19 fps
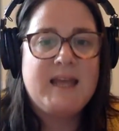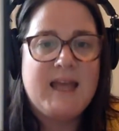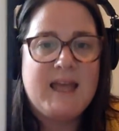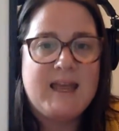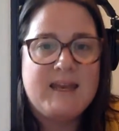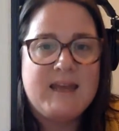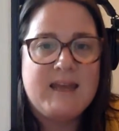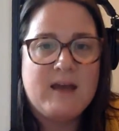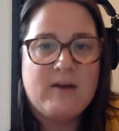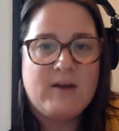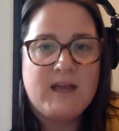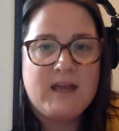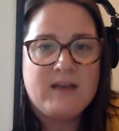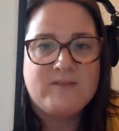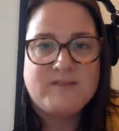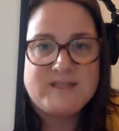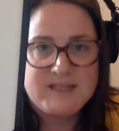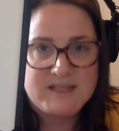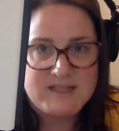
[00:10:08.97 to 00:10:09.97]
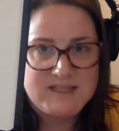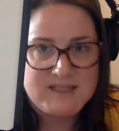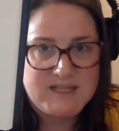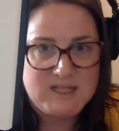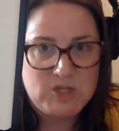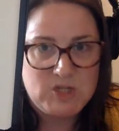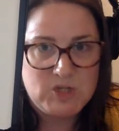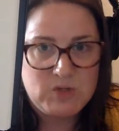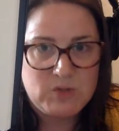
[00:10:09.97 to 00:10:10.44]
and now I have
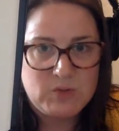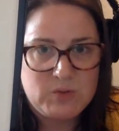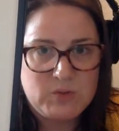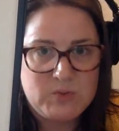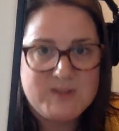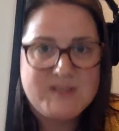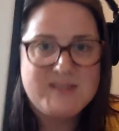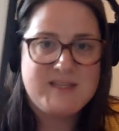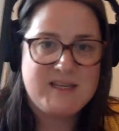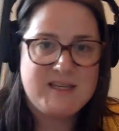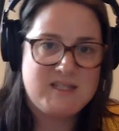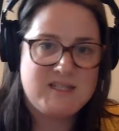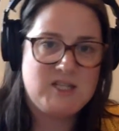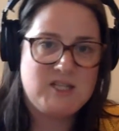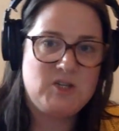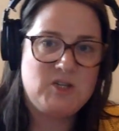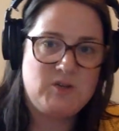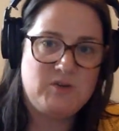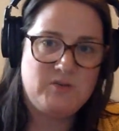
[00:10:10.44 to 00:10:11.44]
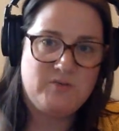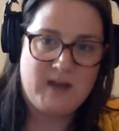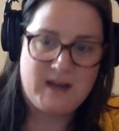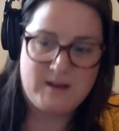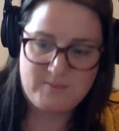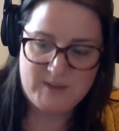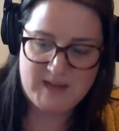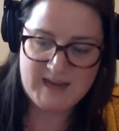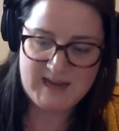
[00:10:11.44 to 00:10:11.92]
62. 62
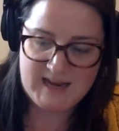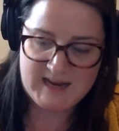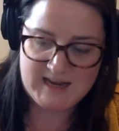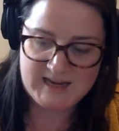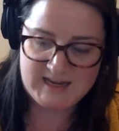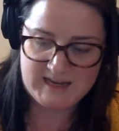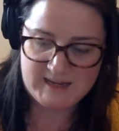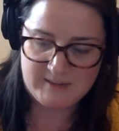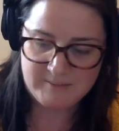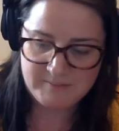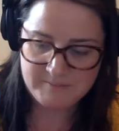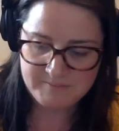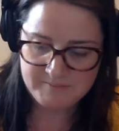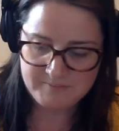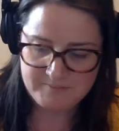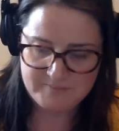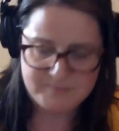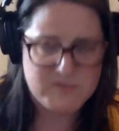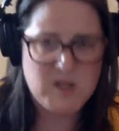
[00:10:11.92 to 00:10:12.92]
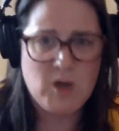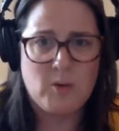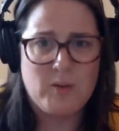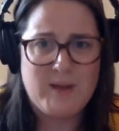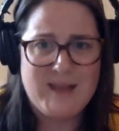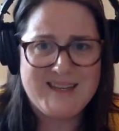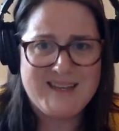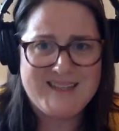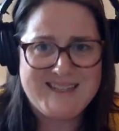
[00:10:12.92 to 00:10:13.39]
divided by 80.
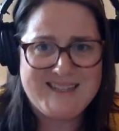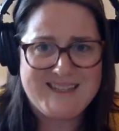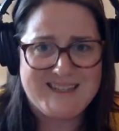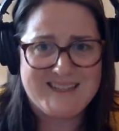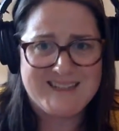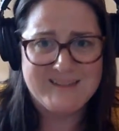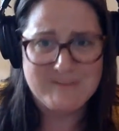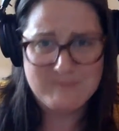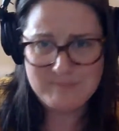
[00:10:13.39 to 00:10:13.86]
No, 18.